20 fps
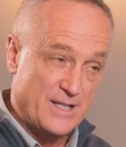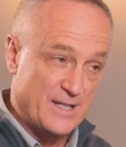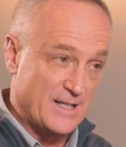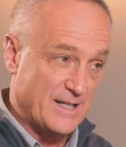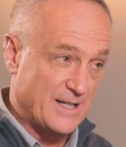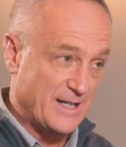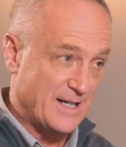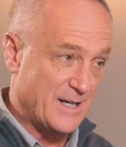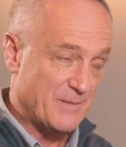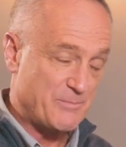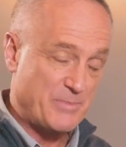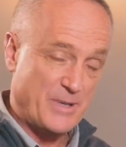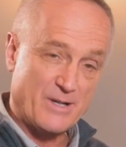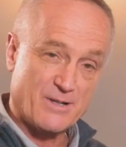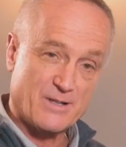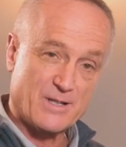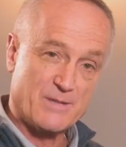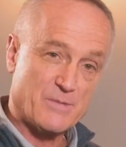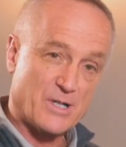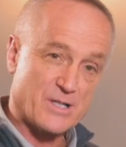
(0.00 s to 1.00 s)

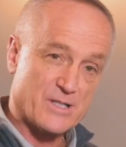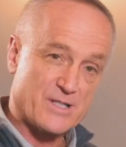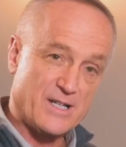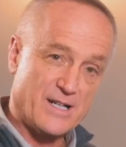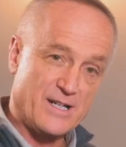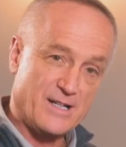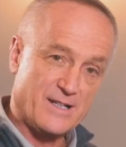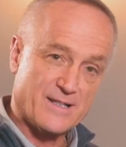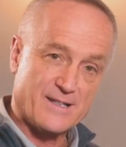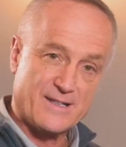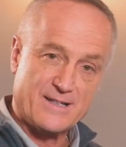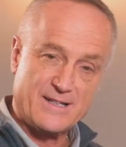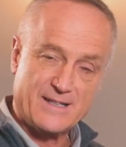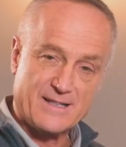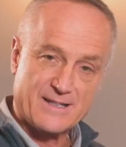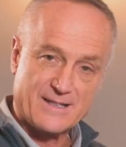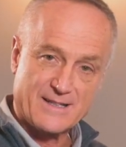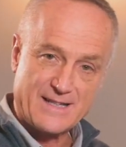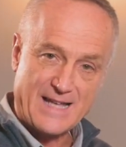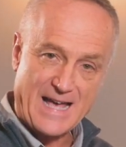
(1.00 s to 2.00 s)
Apparently Martel
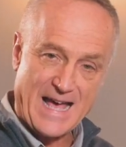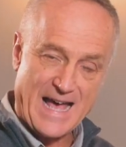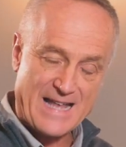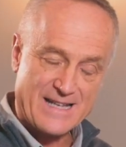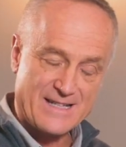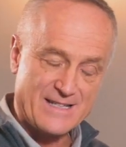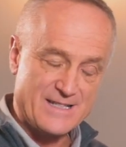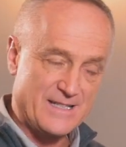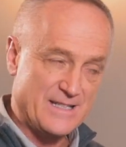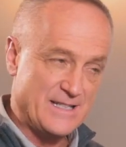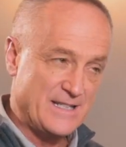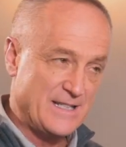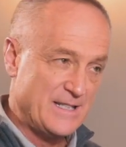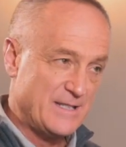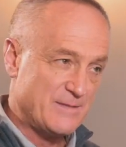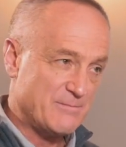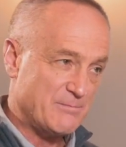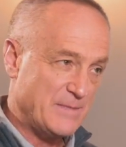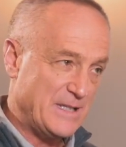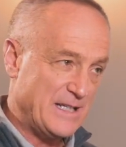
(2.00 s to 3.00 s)
in Latin
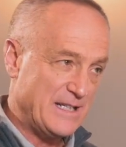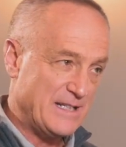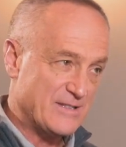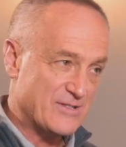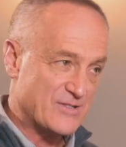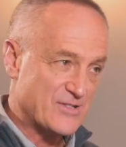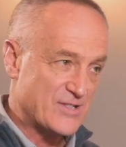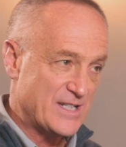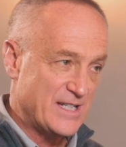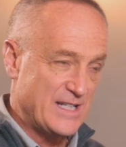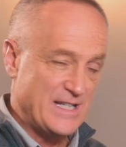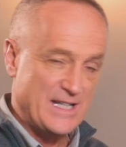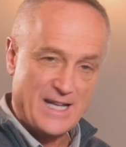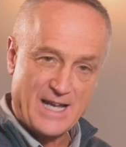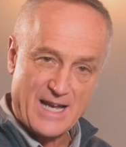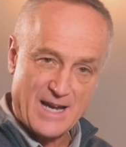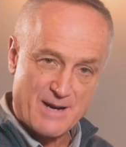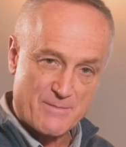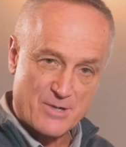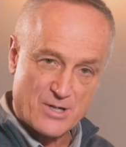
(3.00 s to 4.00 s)
means
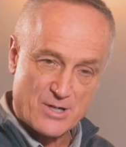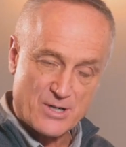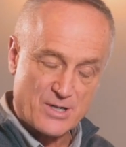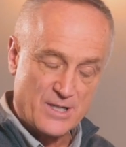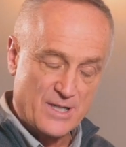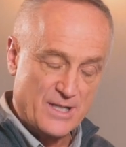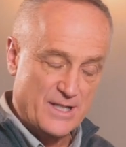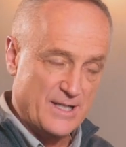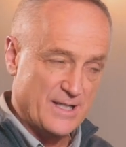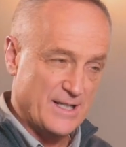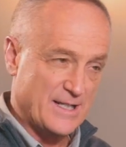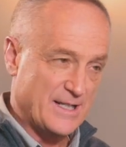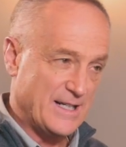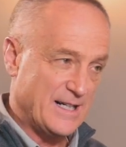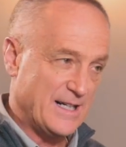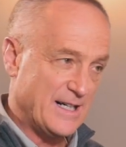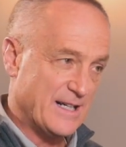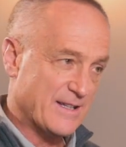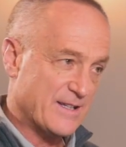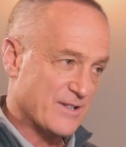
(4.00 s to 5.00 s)
hammer.
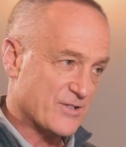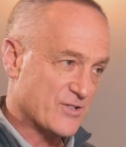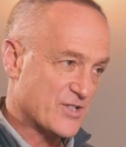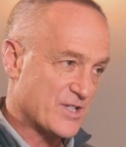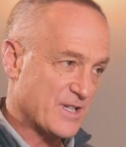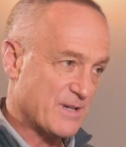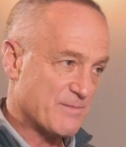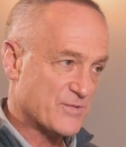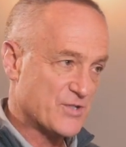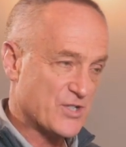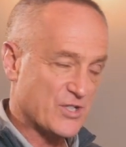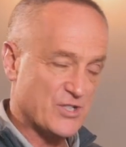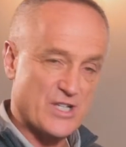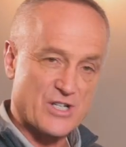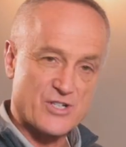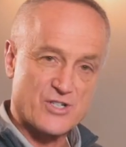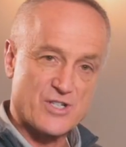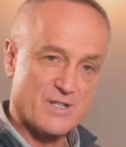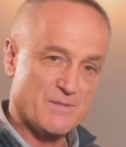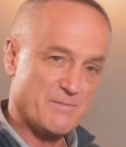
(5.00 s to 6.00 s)
There's some
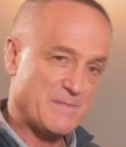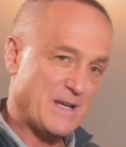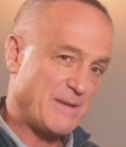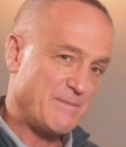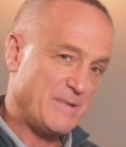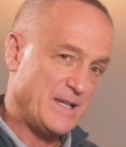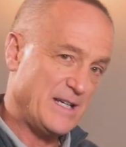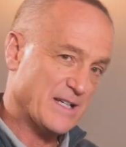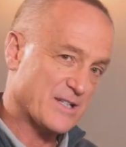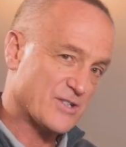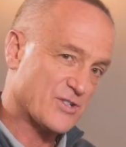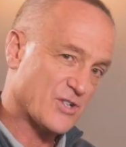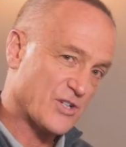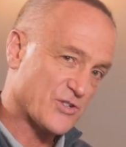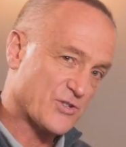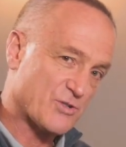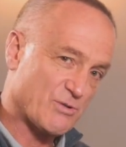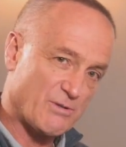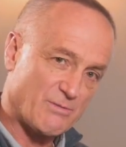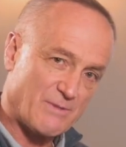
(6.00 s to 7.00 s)
suggestion that maybe it's
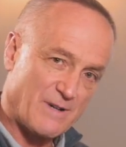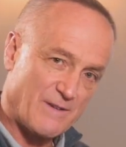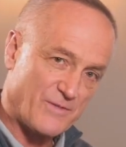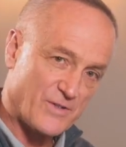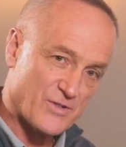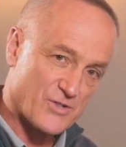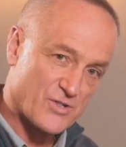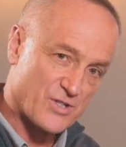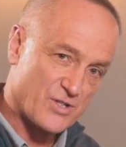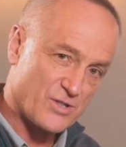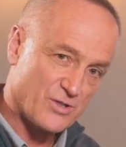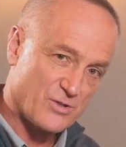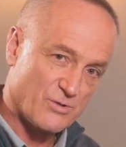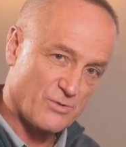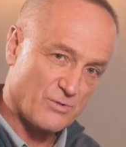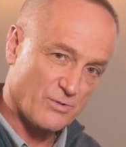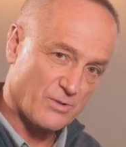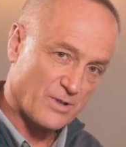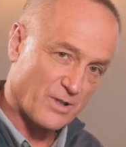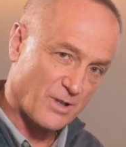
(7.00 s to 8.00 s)
also a reference
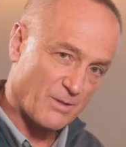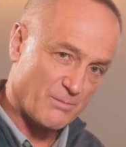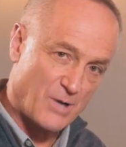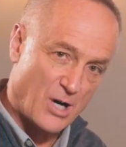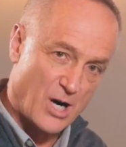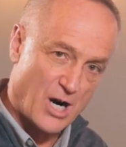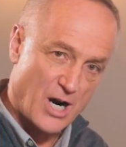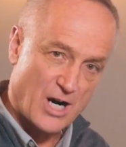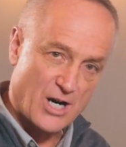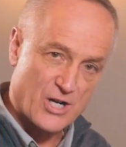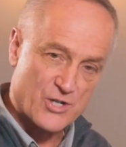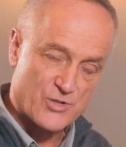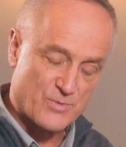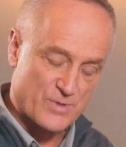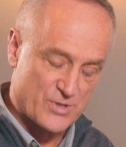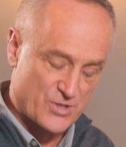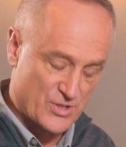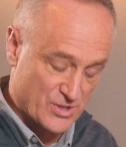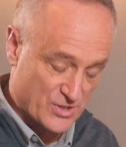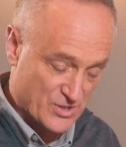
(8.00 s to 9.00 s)
to Little Mars,
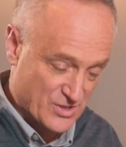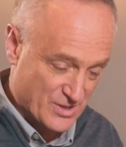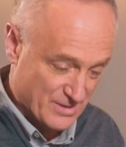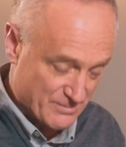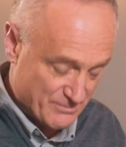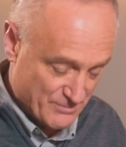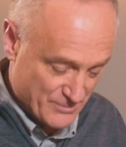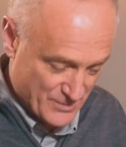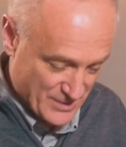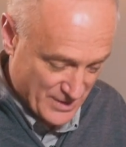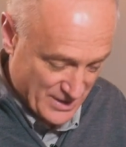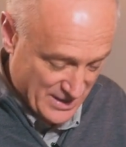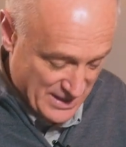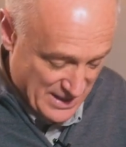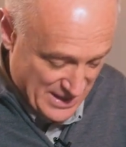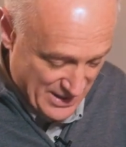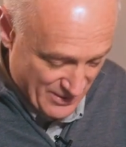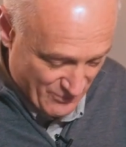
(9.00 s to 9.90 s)
which is a god